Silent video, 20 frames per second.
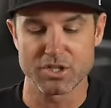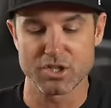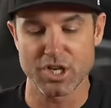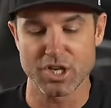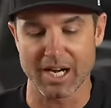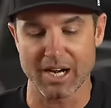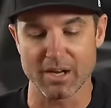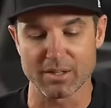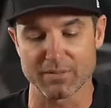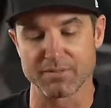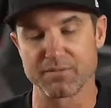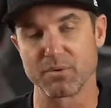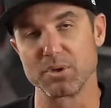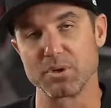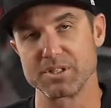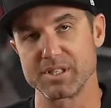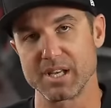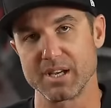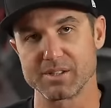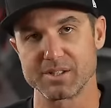Check out the
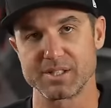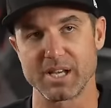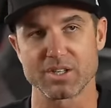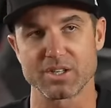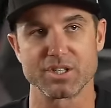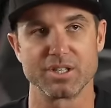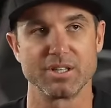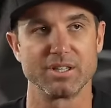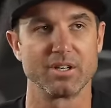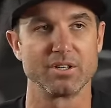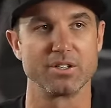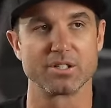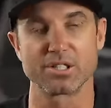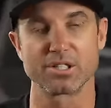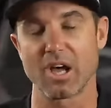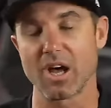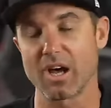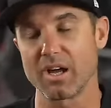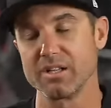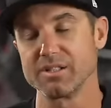for sale section. There's
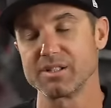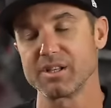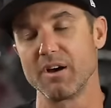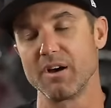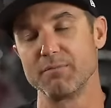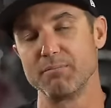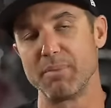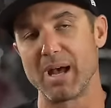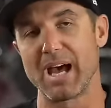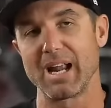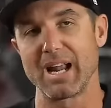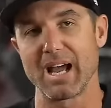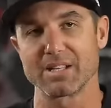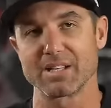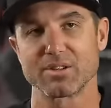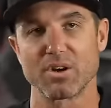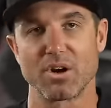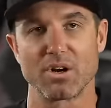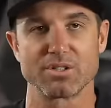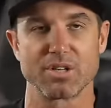tons of
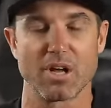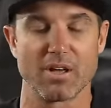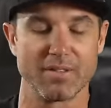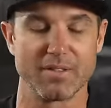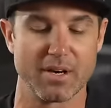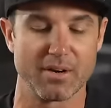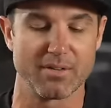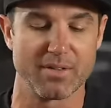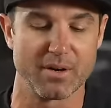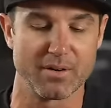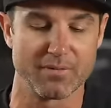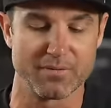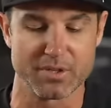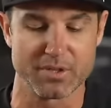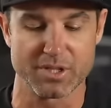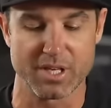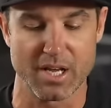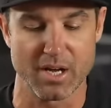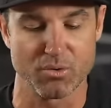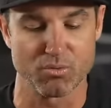badass cars on there that are
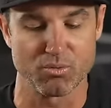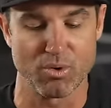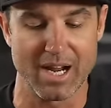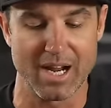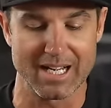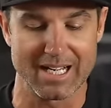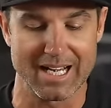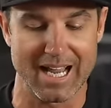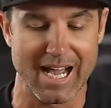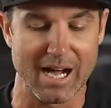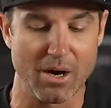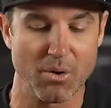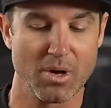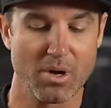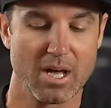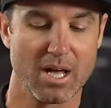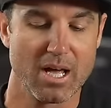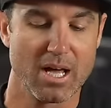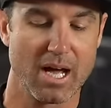for sale right now.